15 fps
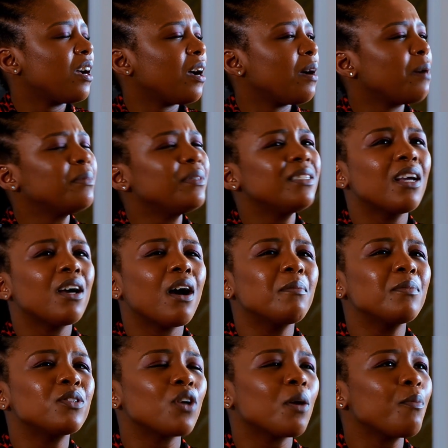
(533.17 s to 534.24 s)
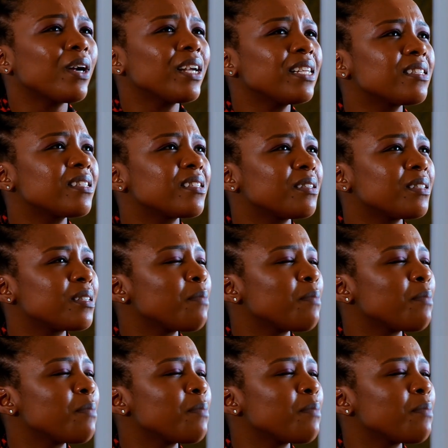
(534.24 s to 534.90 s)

I mean, ShopRite is